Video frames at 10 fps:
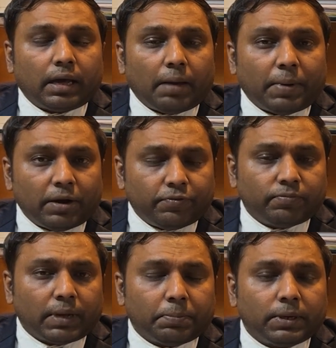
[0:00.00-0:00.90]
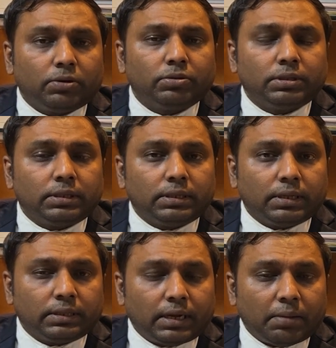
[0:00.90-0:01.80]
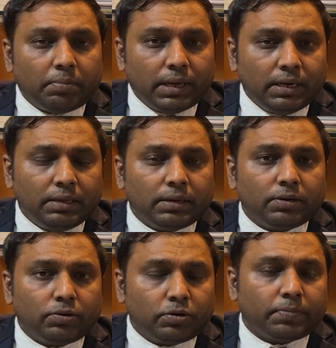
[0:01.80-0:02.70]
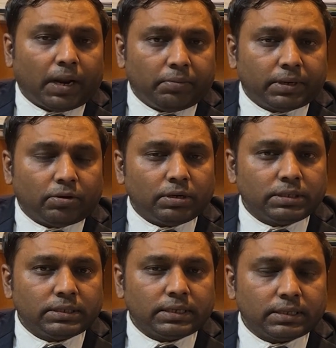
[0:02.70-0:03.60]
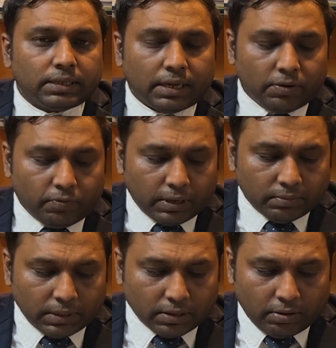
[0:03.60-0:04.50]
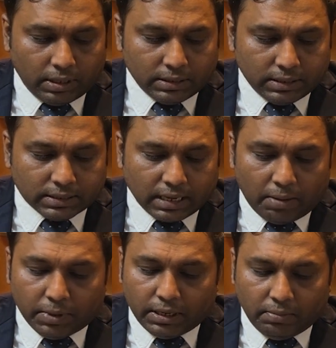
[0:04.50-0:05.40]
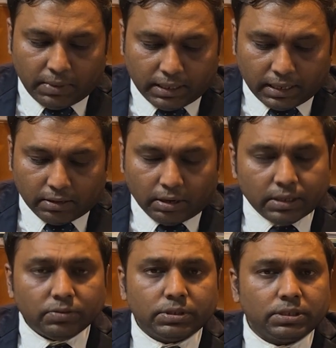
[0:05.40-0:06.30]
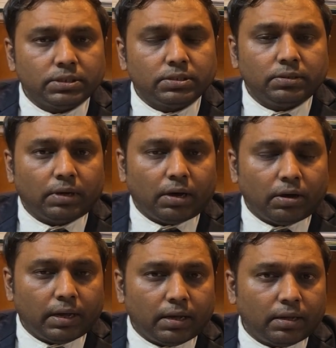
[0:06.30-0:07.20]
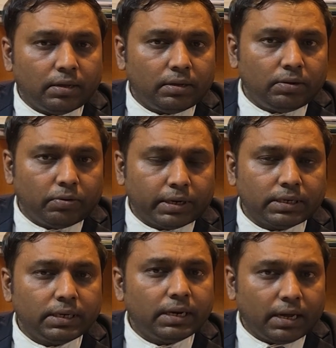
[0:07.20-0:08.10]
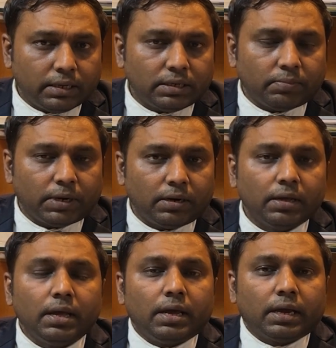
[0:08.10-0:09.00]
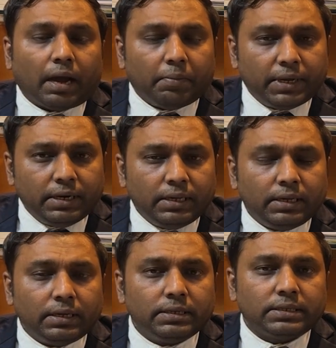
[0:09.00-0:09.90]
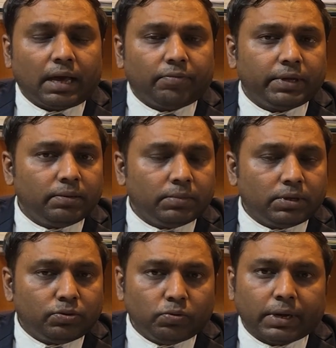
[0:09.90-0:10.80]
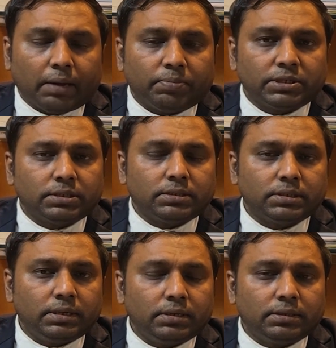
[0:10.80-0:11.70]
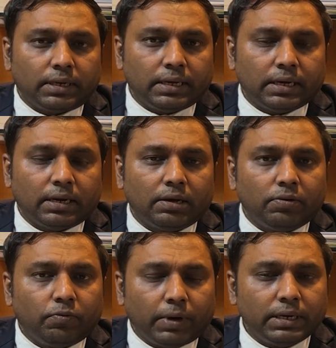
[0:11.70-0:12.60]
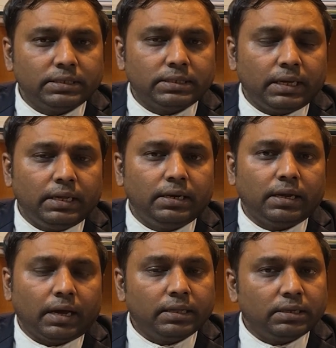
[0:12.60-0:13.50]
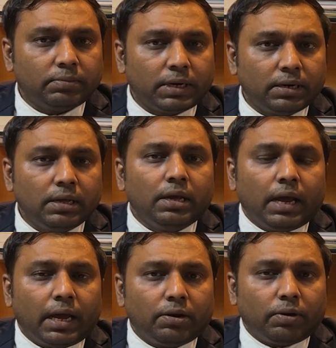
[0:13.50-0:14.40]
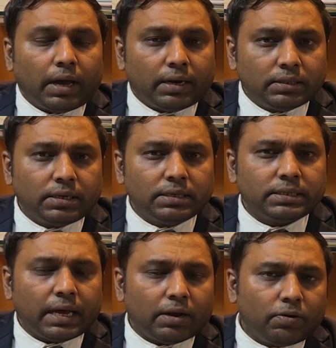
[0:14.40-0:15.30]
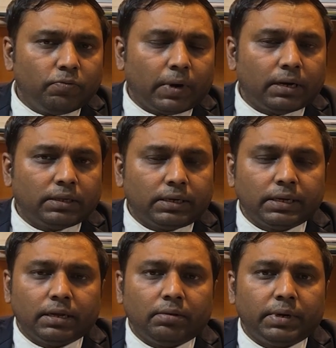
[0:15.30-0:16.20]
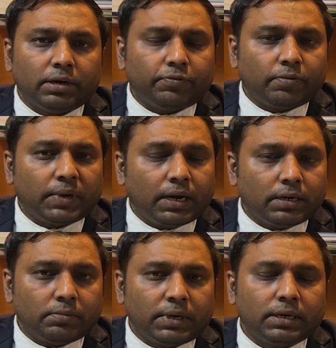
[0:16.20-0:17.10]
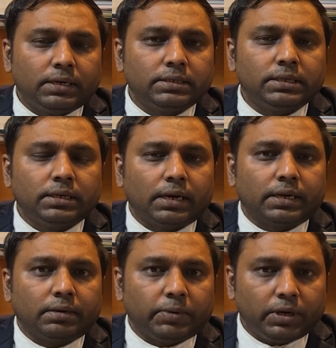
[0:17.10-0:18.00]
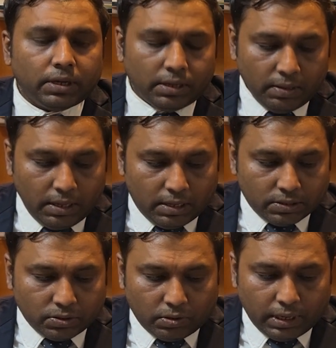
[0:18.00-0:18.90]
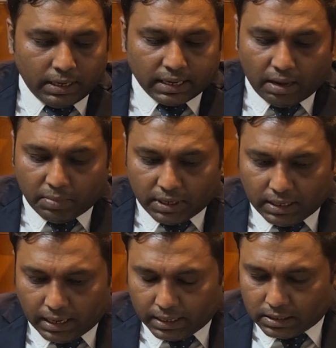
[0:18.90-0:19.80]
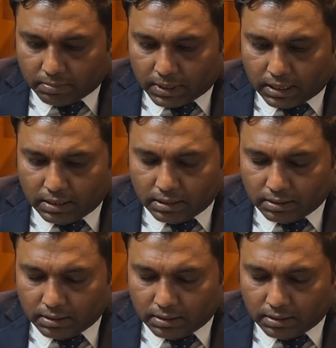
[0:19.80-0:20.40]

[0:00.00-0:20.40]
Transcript: Apart from Apollo, there are many good private colleges up there. One of the colleges, Kameni Medical College, which is located in Hyderabad. Kameni is having two campuses in Telangana. One is in Hyderabad and another is around 130 km from Hyderabad. It is in Nagpally. So in Kameni, Hyderabad,